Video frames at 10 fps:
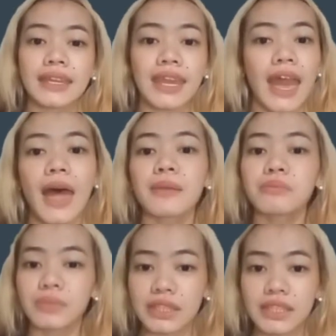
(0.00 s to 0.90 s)

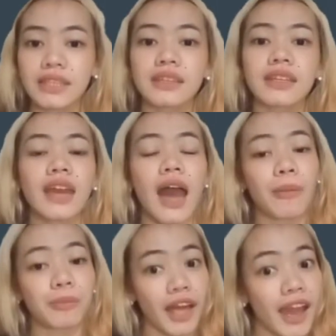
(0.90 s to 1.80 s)
can be
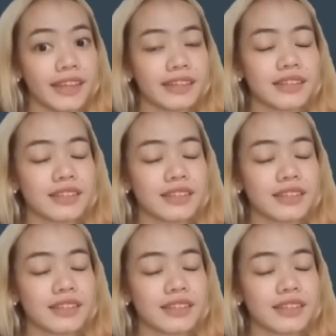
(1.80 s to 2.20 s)
applied.